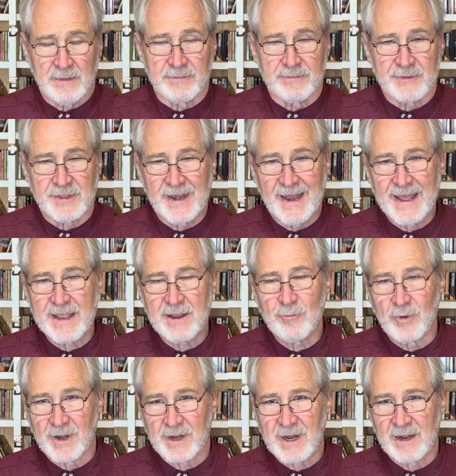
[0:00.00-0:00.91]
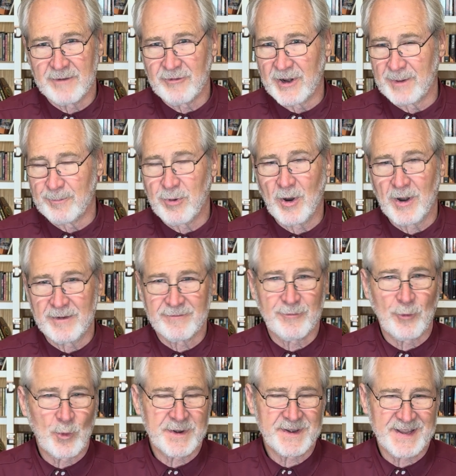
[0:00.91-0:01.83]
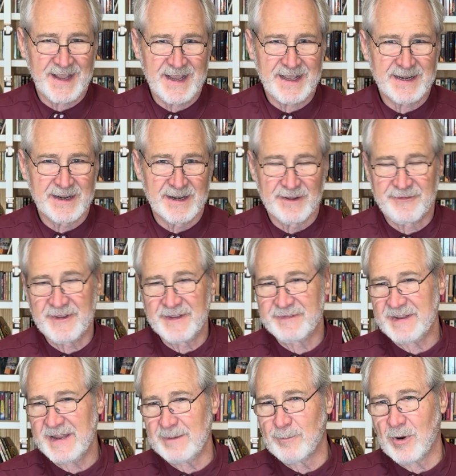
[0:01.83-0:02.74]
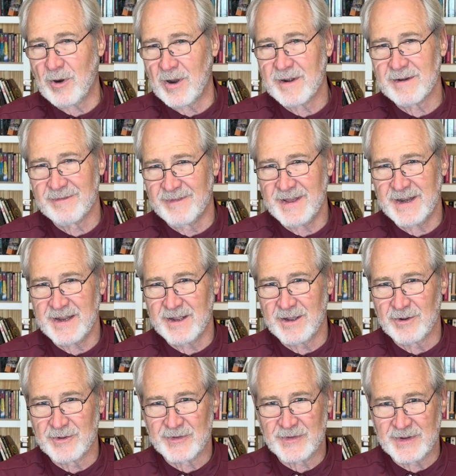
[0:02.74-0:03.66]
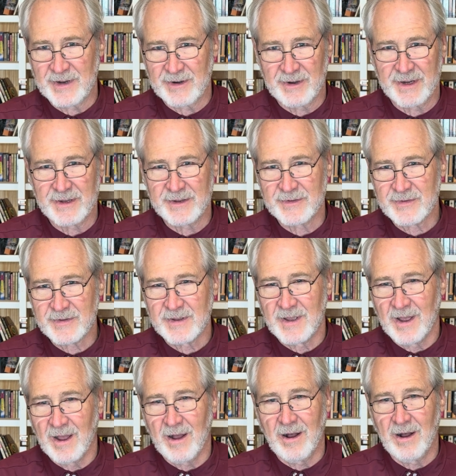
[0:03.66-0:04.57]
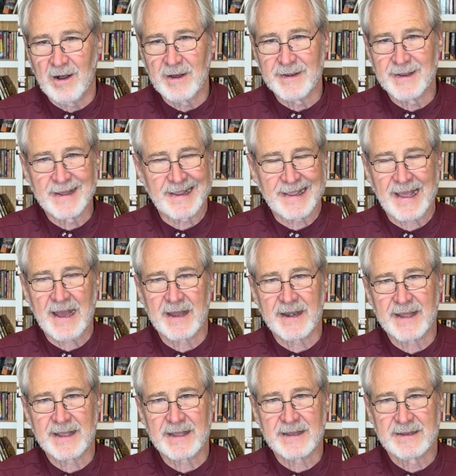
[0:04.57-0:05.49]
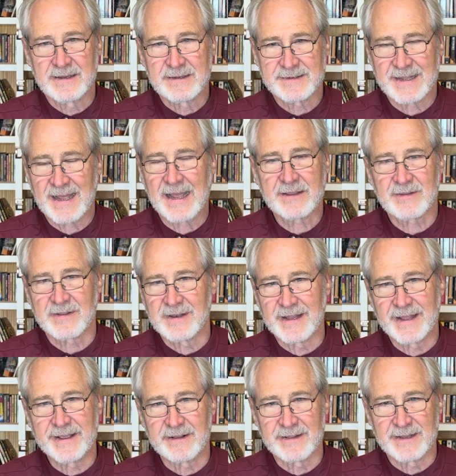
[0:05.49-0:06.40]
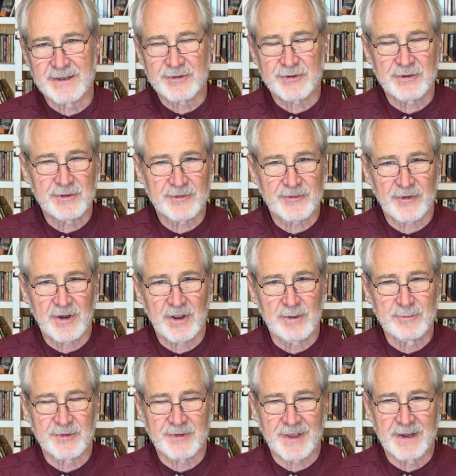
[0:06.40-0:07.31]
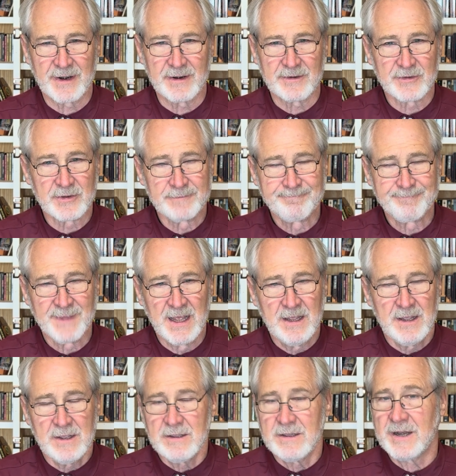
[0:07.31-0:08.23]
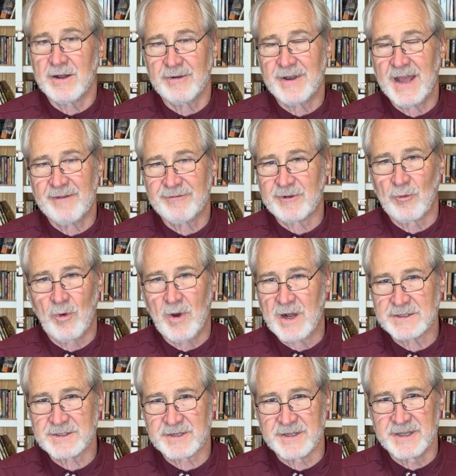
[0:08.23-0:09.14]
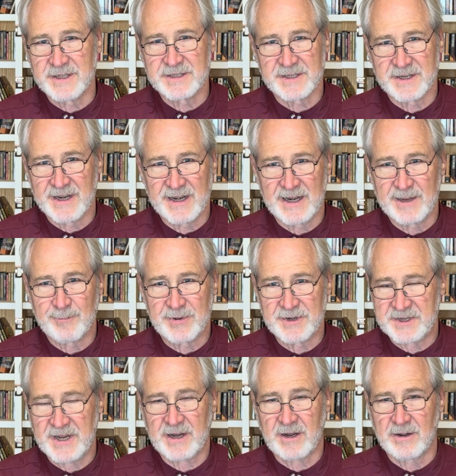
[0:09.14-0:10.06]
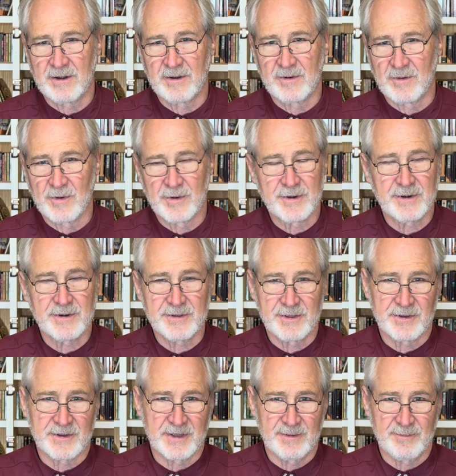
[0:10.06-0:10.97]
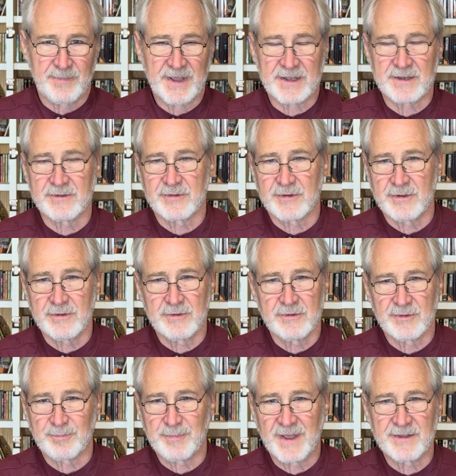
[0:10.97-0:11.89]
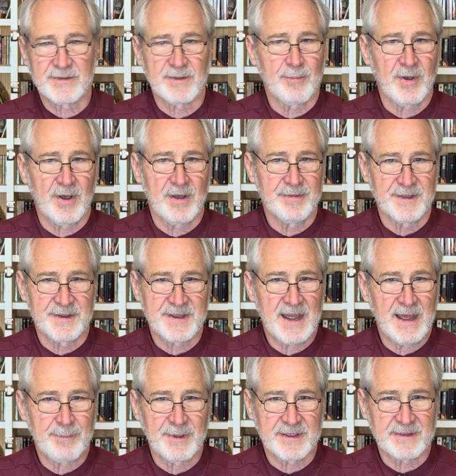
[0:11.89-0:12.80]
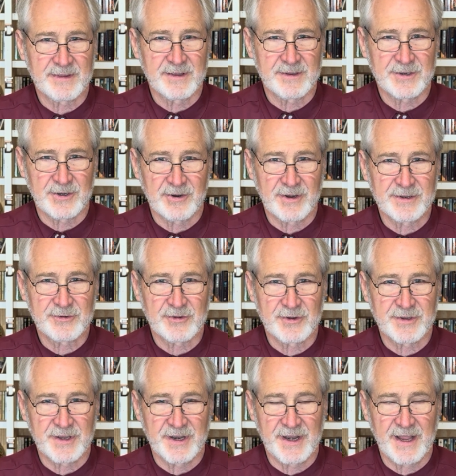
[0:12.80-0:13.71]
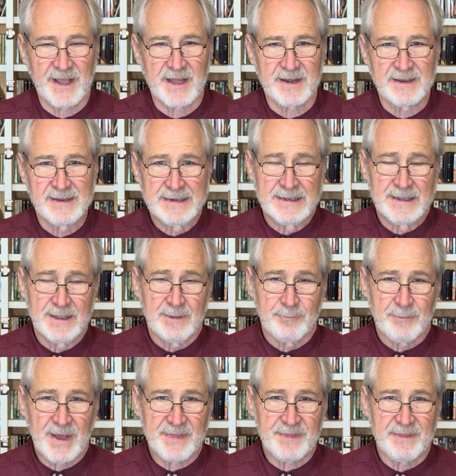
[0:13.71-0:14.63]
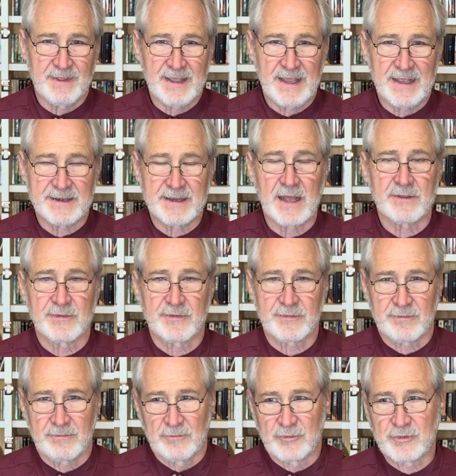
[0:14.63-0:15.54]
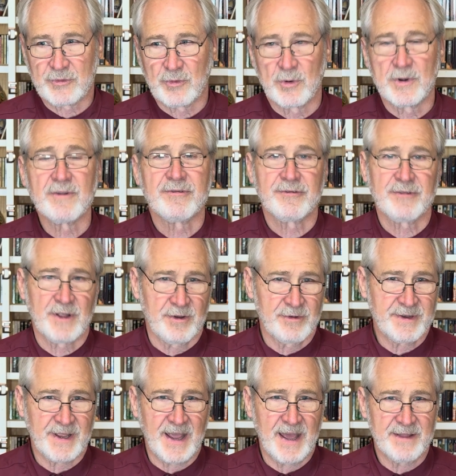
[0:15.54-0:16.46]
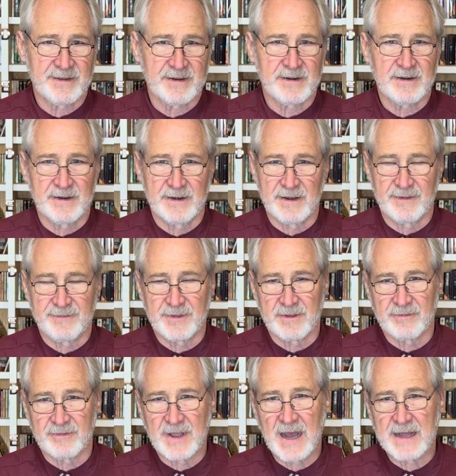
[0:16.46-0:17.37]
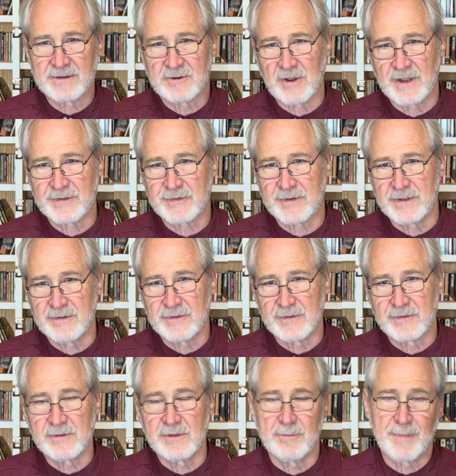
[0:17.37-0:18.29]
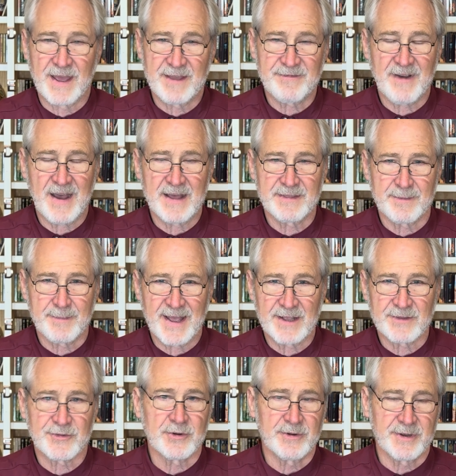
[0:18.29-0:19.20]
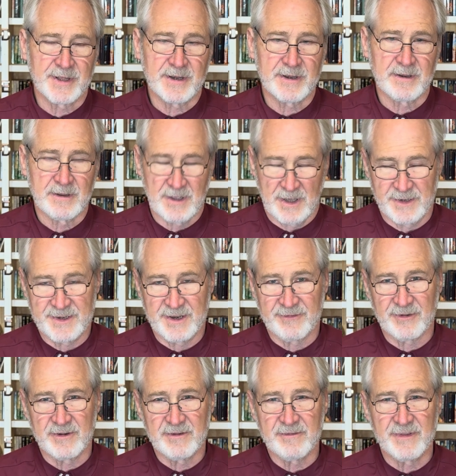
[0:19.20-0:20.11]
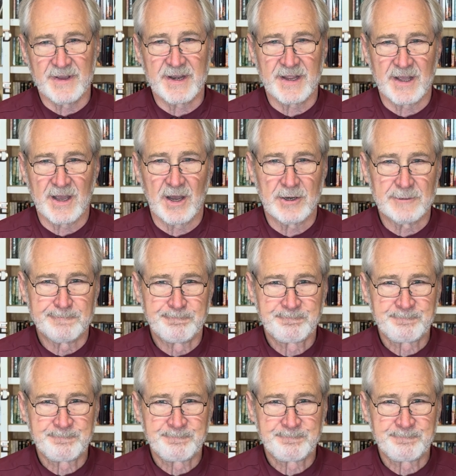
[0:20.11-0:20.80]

Today we're covering part 14 in a 15-part video series on accounting, tax, and legal issues for homesteaders. You don't have to watch these in any particular order. You can pick and choose based upon the topic that you're interested in, but it does sort of flow together, and if you've got questions, you may find them answered in a different video.